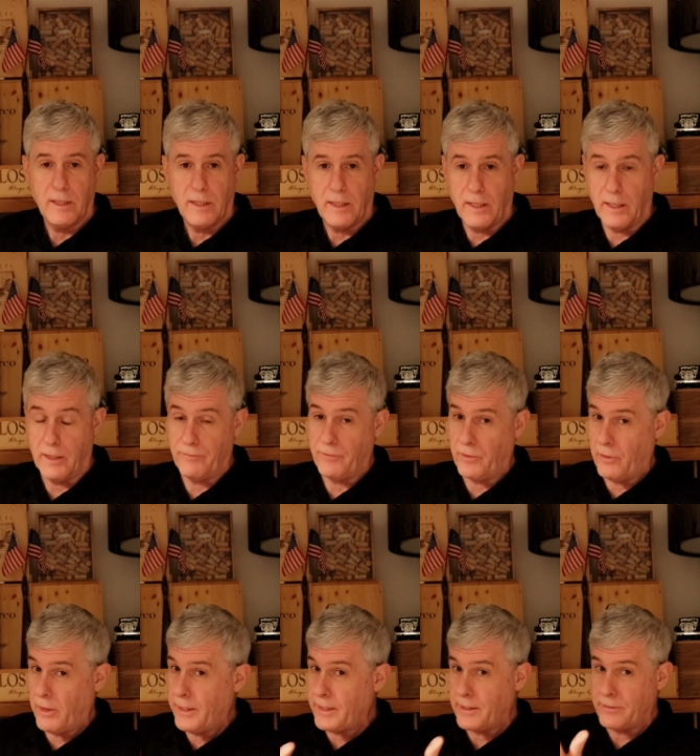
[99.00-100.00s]
And if you
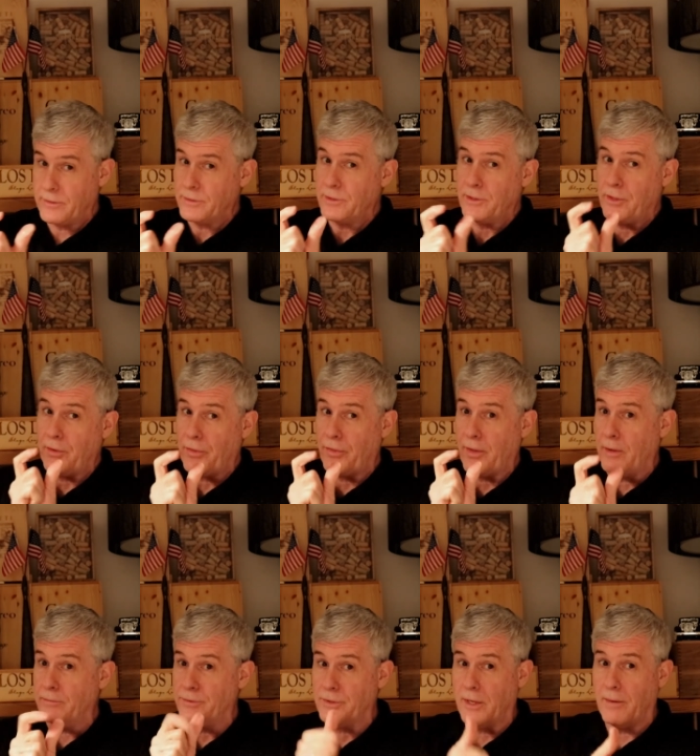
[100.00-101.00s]
like it, there's a little
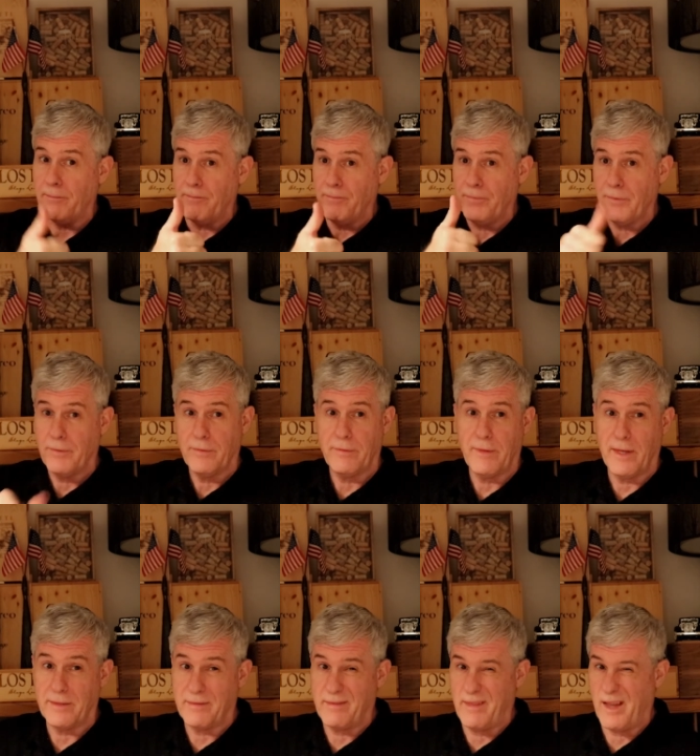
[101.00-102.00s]
thumbs up.
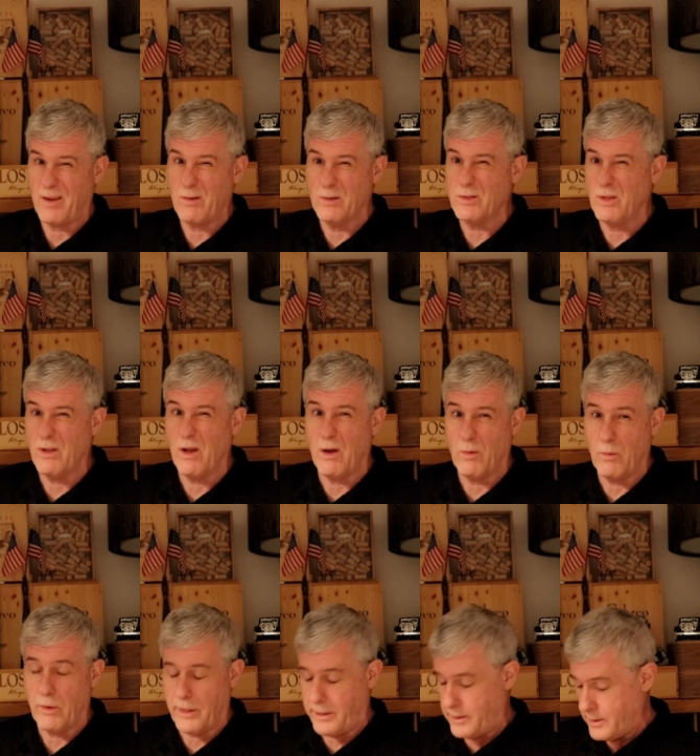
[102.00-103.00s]
That, that goes a long
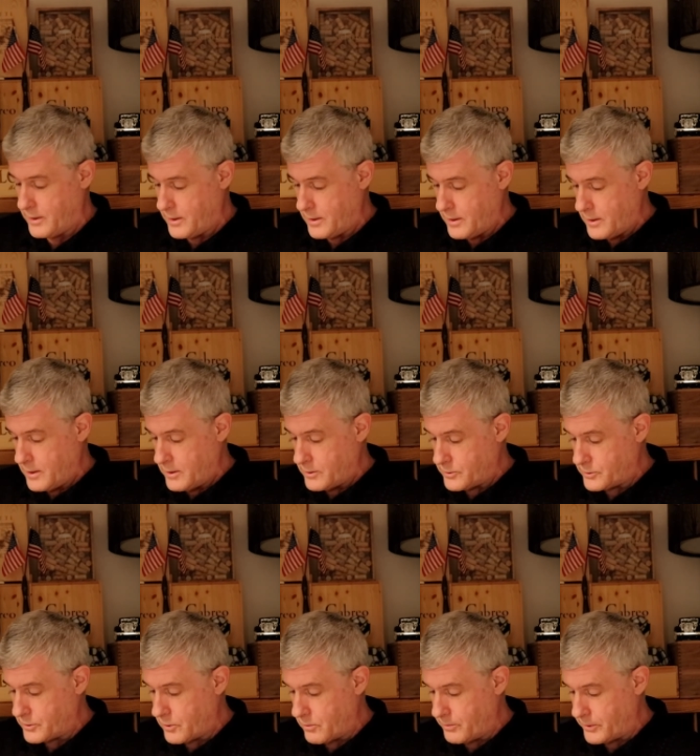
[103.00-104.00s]
way.
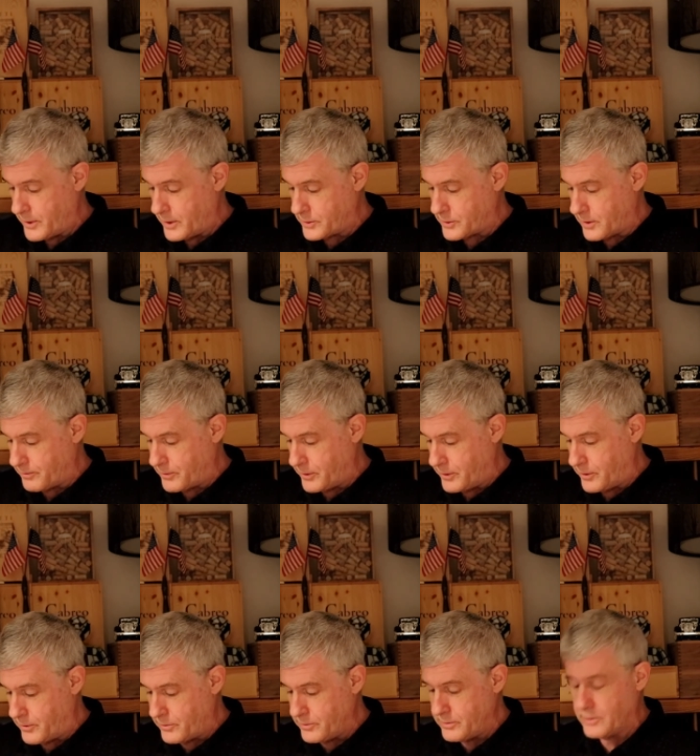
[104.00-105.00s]
So, but that's up to
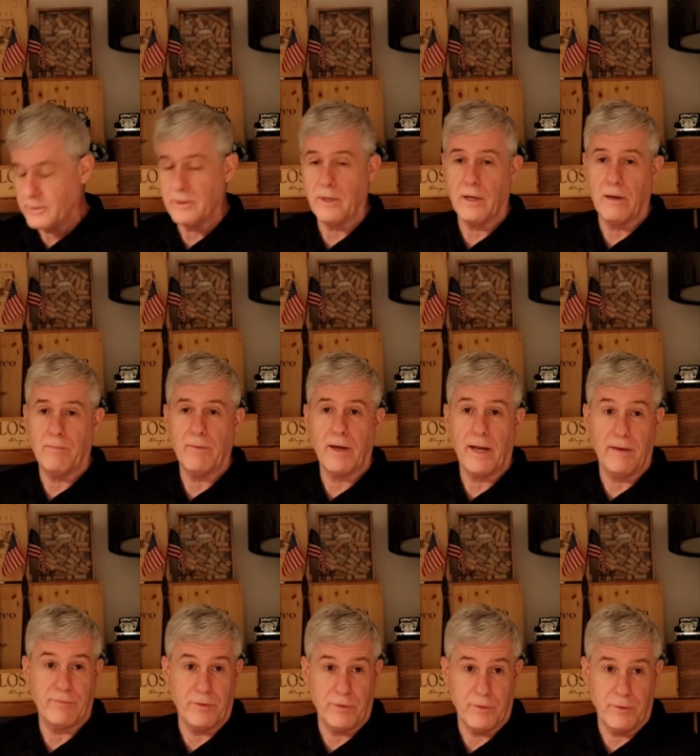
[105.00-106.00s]
you. Um, I have
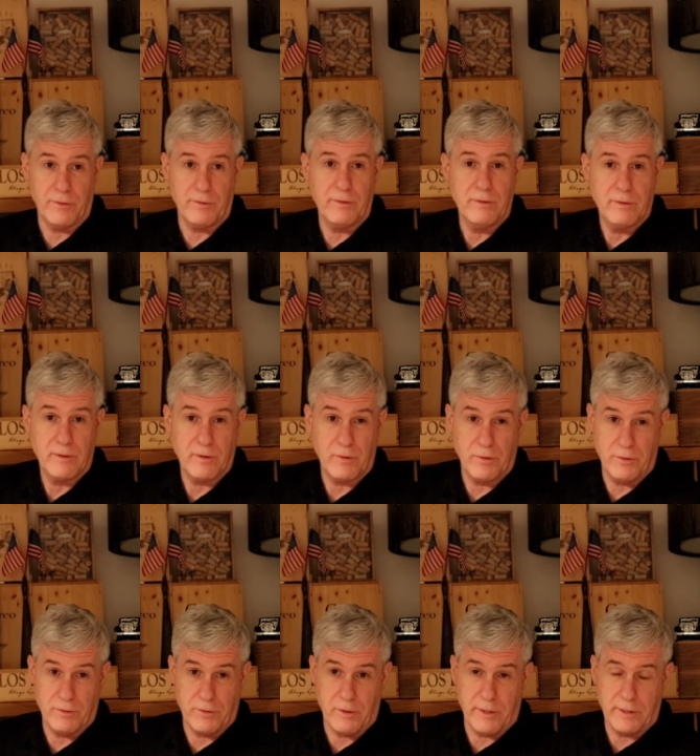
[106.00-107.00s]
to earn earn
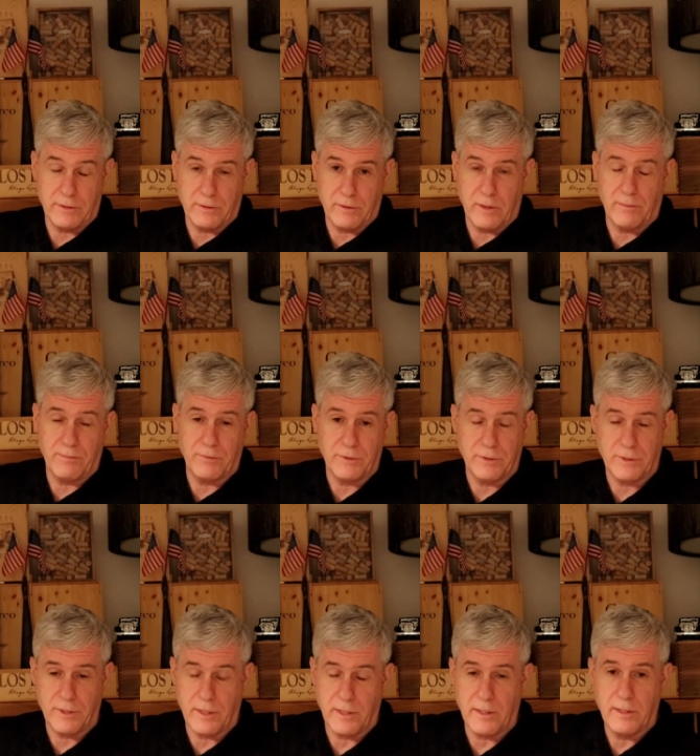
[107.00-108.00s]
your likes, so I
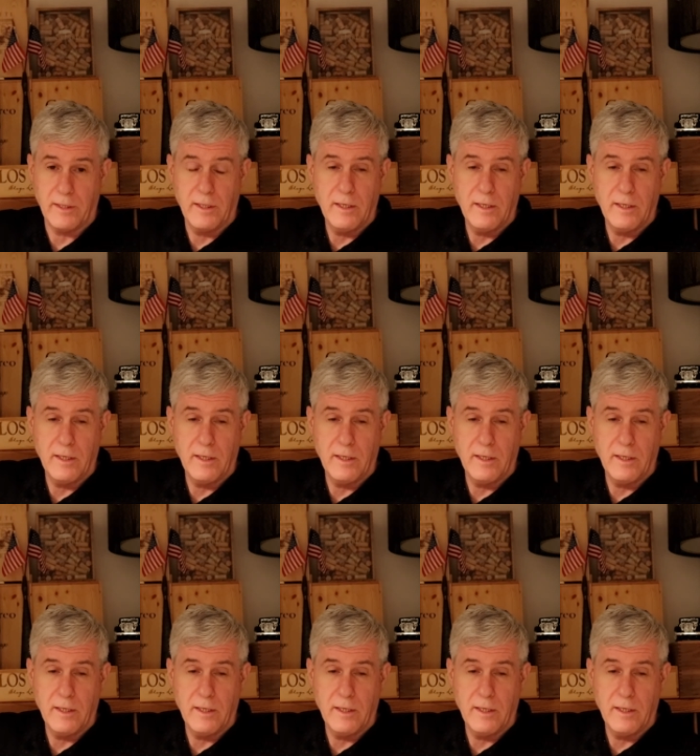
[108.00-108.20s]
appreciate it.